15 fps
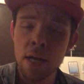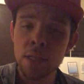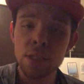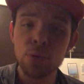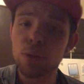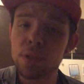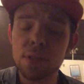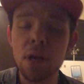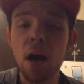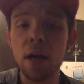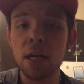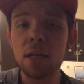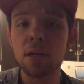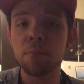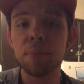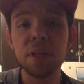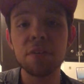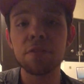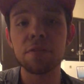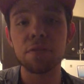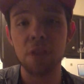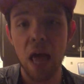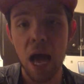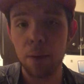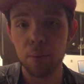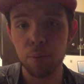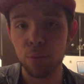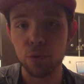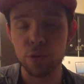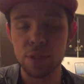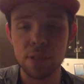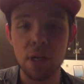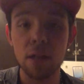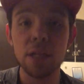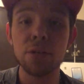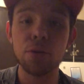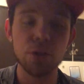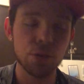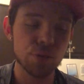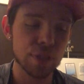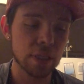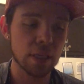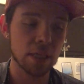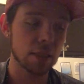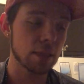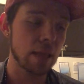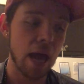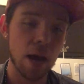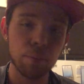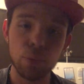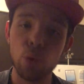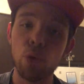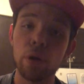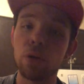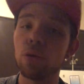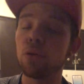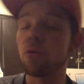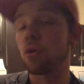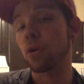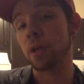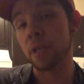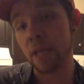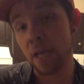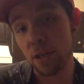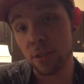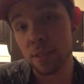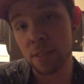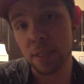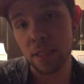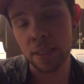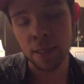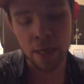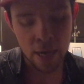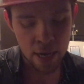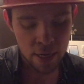So it's not going to be flammable. It's not like you're using like a lamp oil or kerosene.